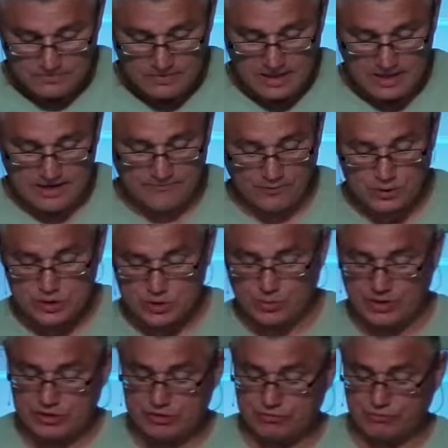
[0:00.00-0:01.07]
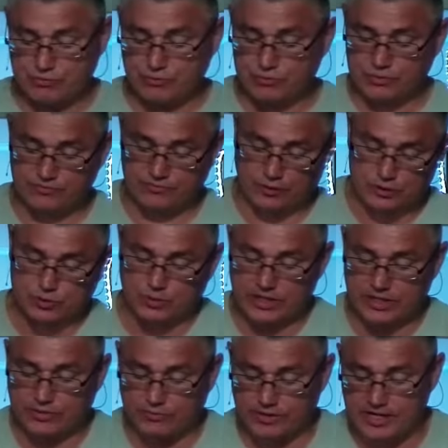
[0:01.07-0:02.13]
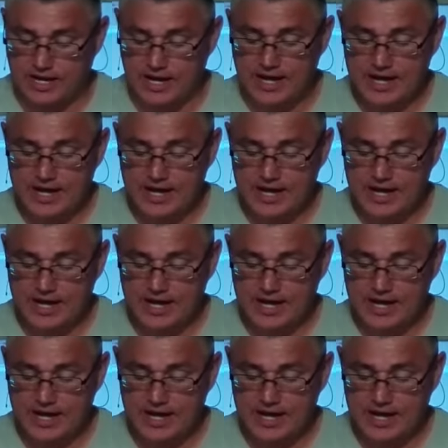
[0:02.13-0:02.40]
in verse, 20, verse 23,